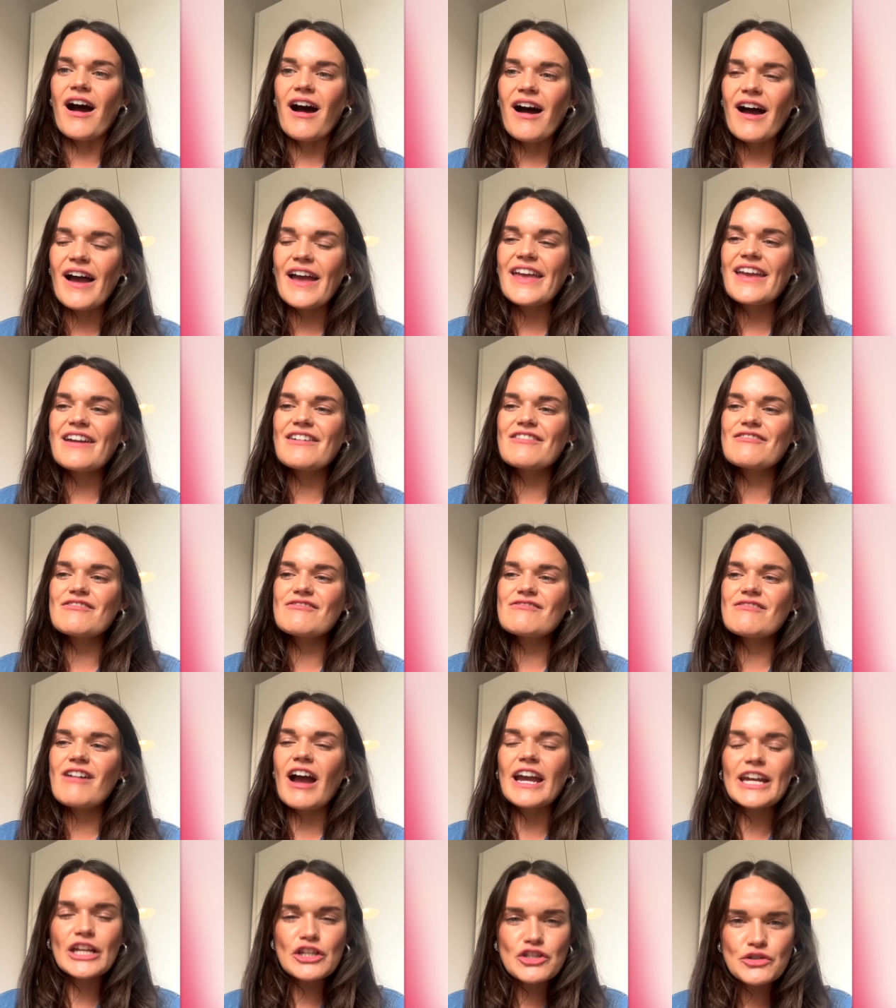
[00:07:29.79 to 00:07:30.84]
I
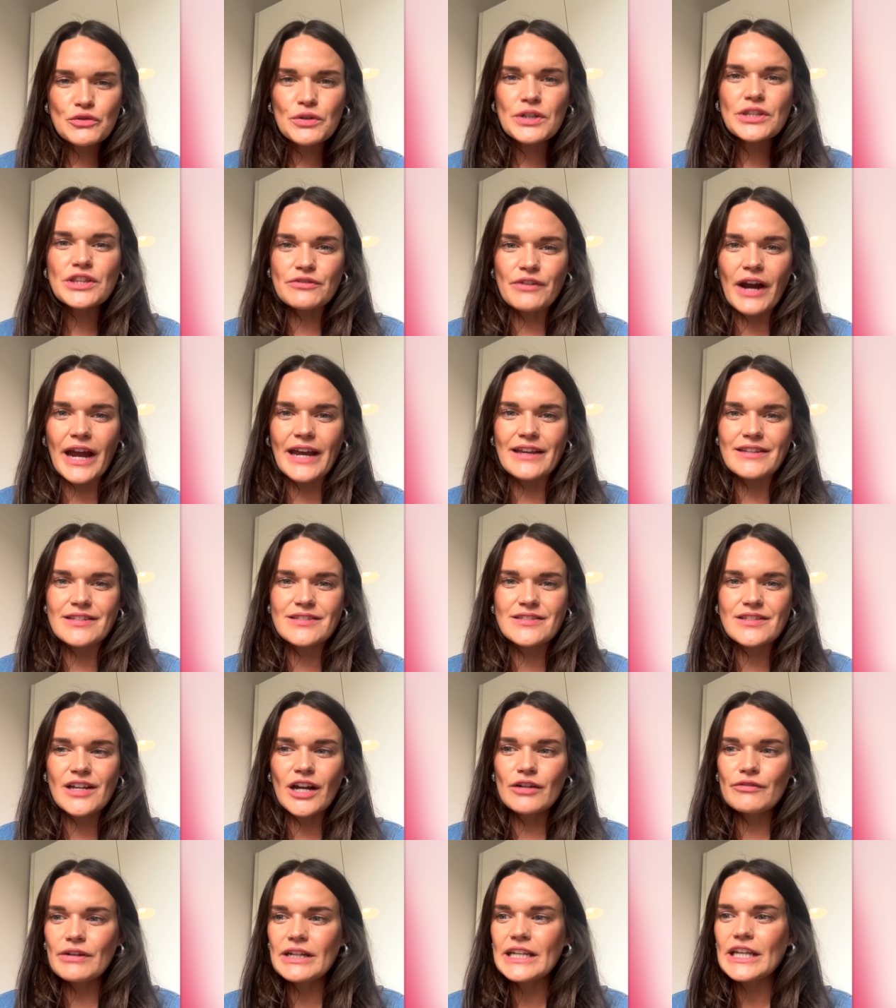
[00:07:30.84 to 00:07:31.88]
I enjoyed the race.
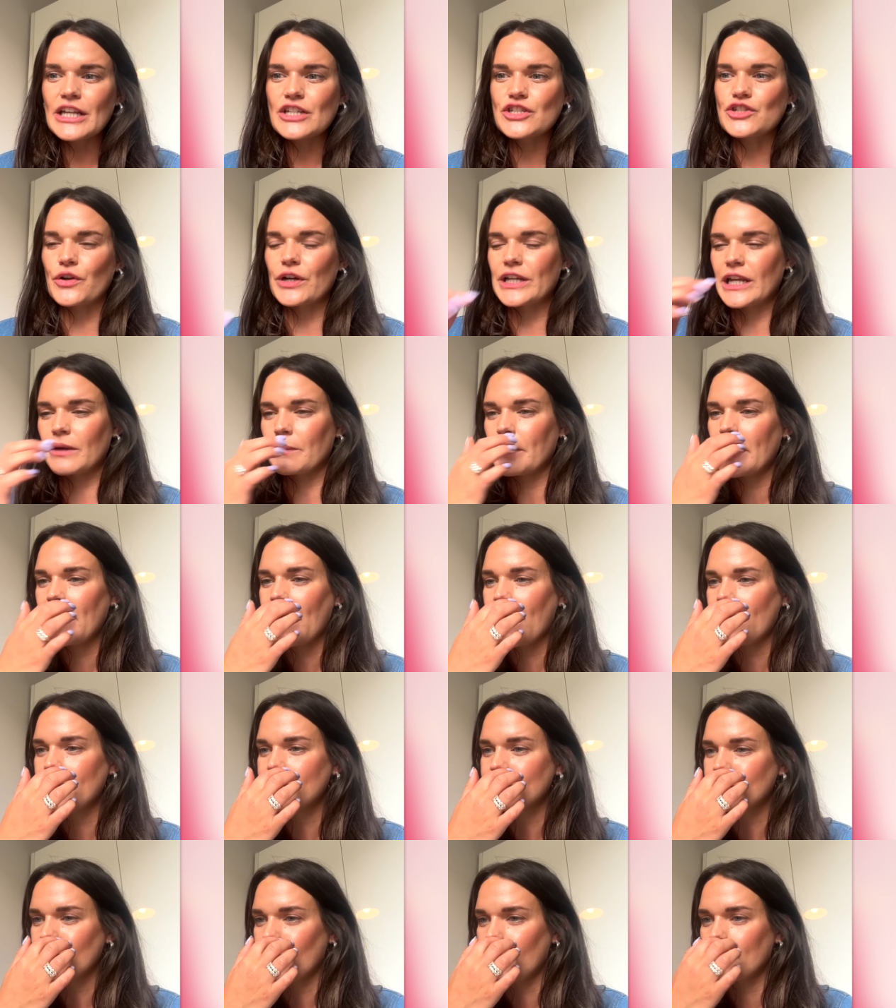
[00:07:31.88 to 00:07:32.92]
I really enjoyed it. We
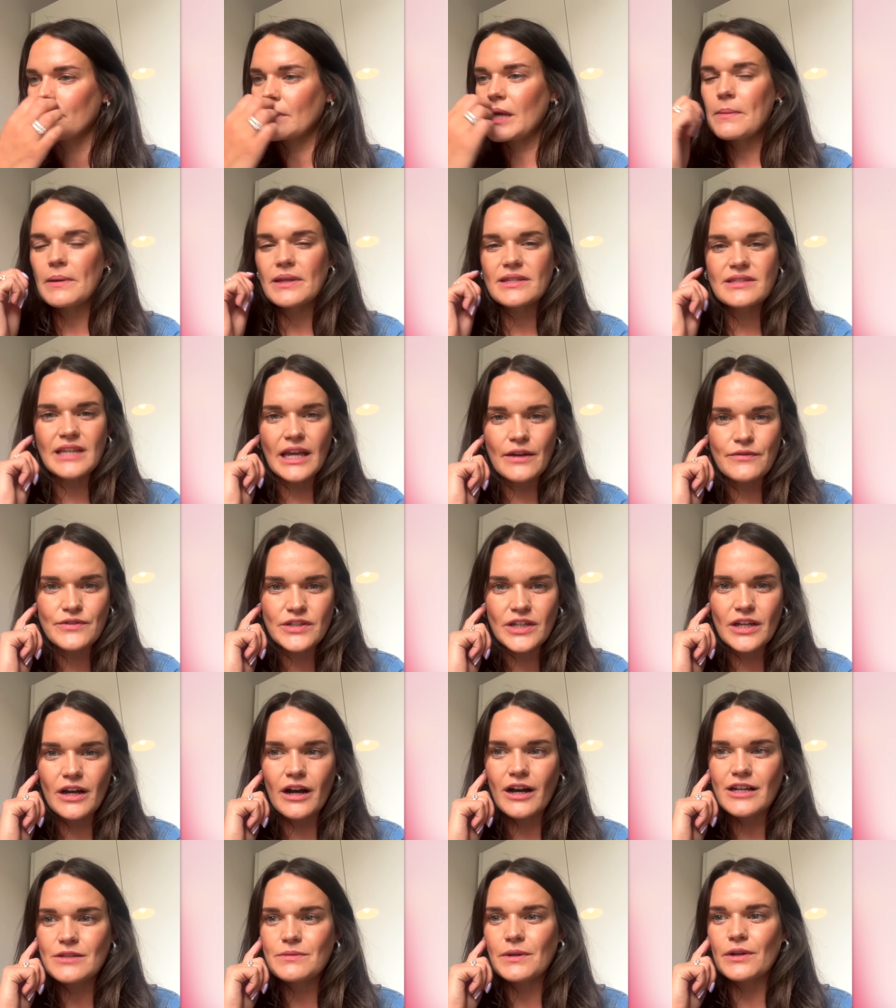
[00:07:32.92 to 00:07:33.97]
had um, a couple of safety
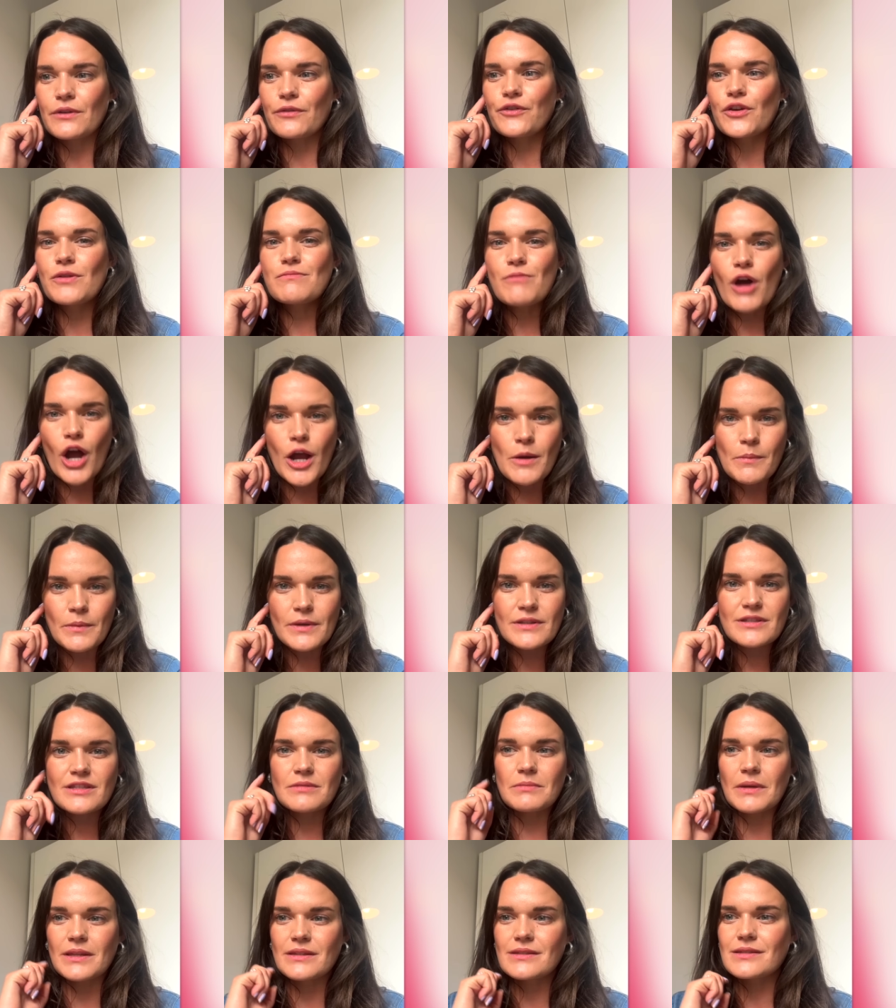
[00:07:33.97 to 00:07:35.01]
cars. We had a few moments,
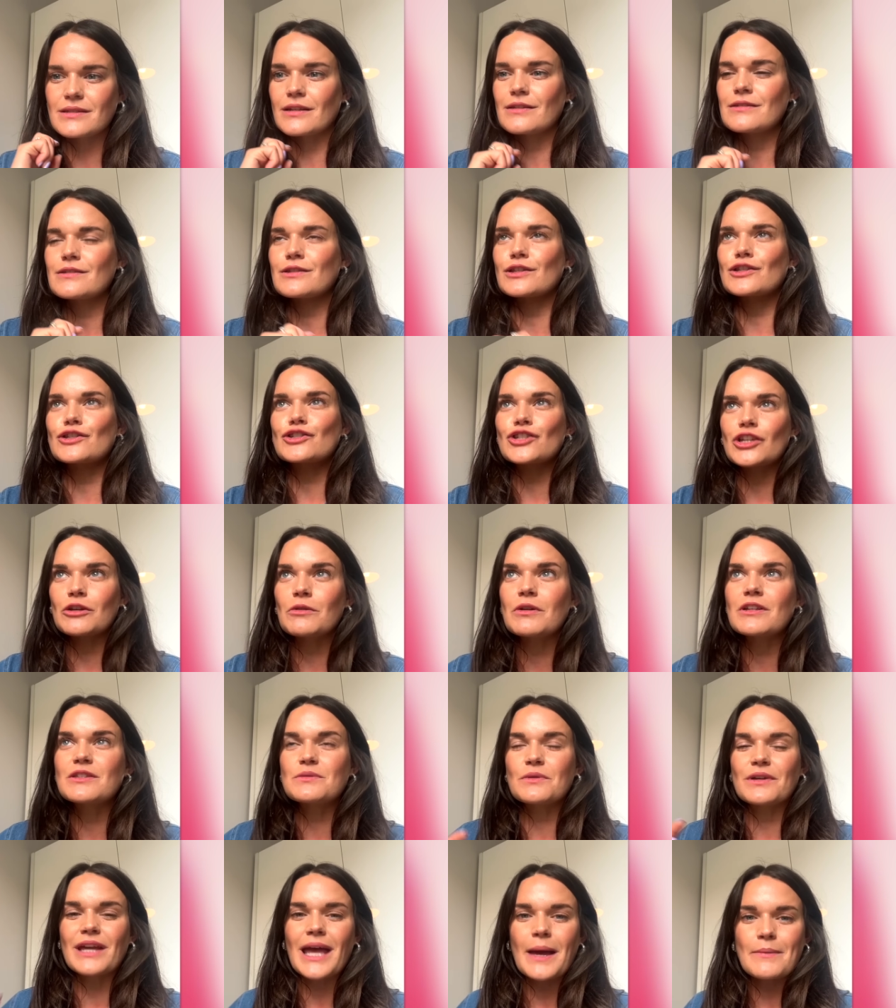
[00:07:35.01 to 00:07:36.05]
some incidents. The
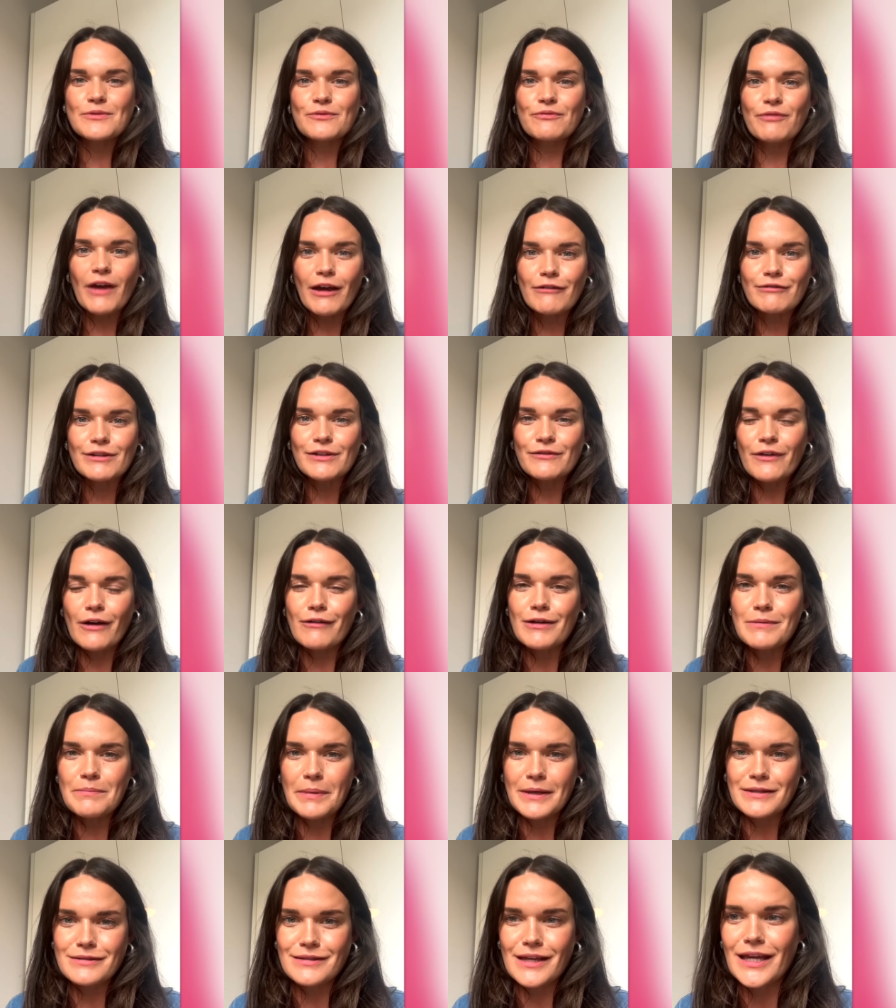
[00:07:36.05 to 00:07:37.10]
stewards were kept very, very
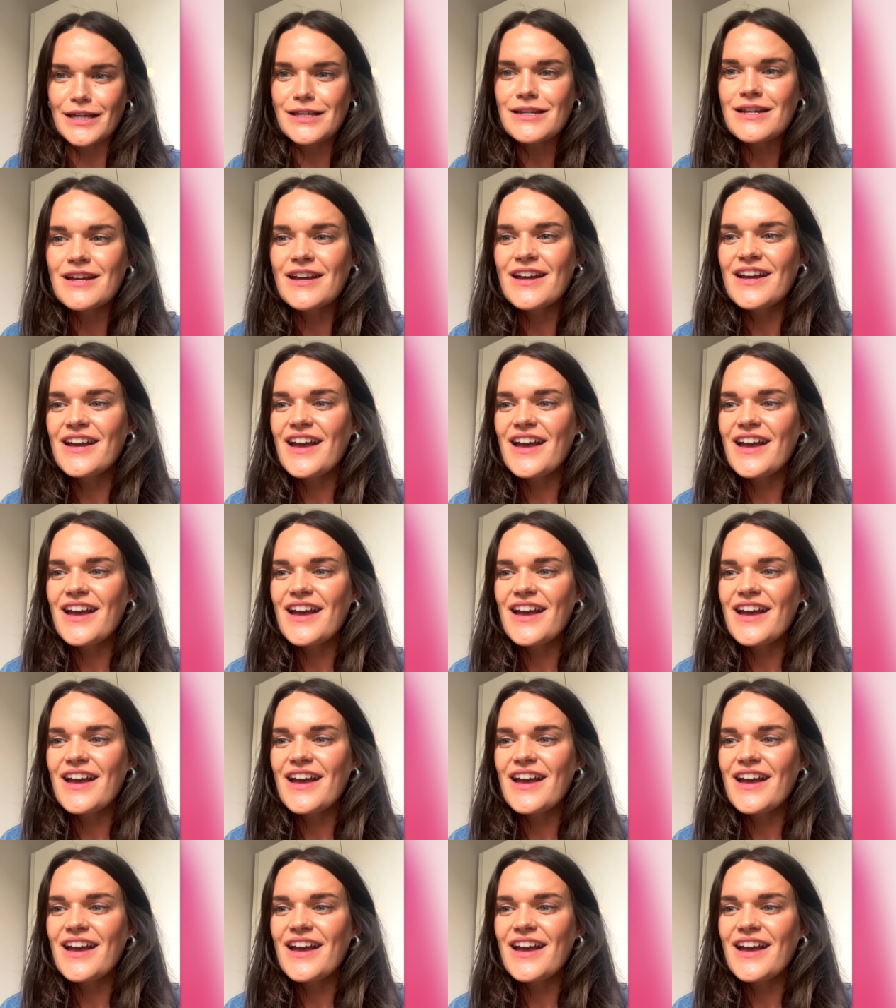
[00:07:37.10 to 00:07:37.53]
busy.